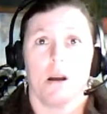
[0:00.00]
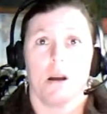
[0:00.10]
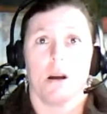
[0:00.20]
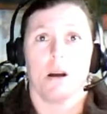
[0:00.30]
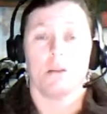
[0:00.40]

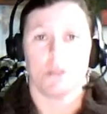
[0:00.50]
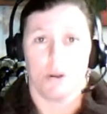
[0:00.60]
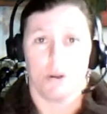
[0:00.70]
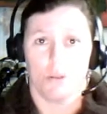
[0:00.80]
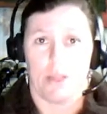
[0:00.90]
I was
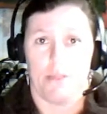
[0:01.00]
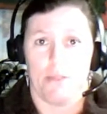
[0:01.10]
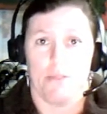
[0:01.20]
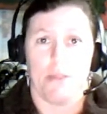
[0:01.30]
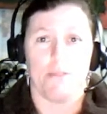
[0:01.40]
told that
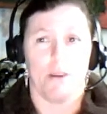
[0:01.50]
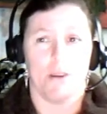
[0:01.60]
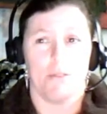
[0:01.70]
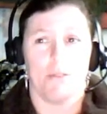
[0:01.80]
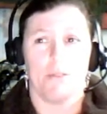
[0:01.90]

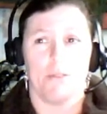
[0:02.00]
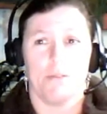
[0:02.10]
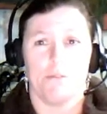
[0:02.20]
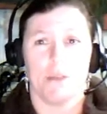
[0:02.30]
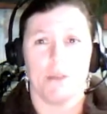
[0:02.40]

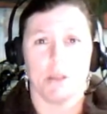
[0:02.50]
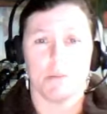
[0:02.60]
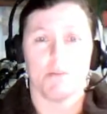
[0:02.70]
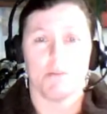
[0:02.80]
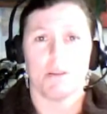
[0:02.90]
the
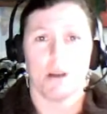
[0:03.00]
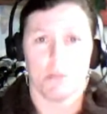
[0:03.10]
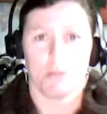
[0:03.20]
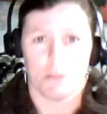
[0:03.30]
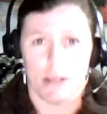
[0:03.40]
hospital felt I
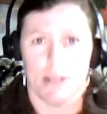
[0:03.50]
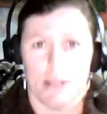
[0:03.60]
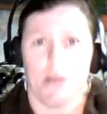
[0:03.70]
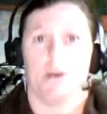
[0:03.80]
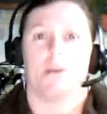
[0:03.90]
was ready to
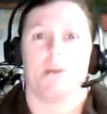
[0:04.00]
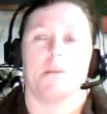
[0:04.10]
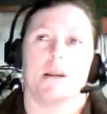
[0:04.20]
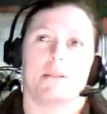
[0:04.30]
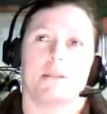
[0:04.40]
go home,
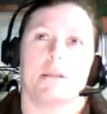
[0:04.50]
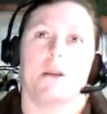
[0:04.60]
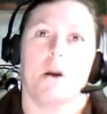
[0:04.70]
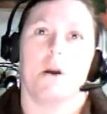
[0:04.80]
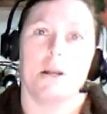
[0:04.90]
and I said,
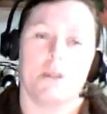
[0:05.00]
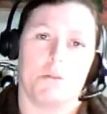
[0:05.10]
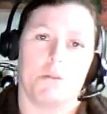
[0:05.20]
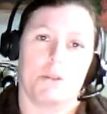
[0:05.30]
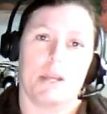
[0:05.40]
no, I don't
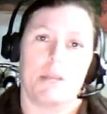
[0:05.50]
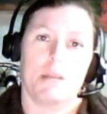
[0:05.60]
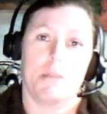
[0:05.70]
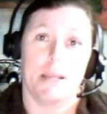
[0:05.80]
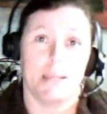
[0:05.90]
want to. Can I
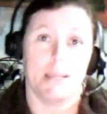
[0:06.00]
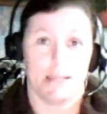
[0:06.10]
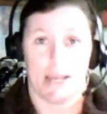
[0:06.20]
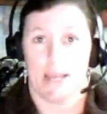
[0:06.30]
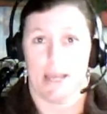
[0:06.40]
please
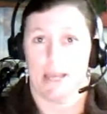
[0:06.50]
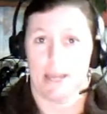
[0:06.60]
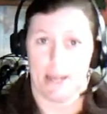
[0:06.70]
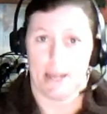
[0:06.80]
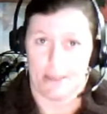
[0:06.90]
stay
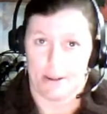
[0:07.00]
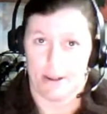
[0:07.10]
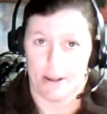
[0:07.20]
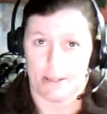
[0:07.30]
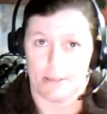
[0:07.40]
another night?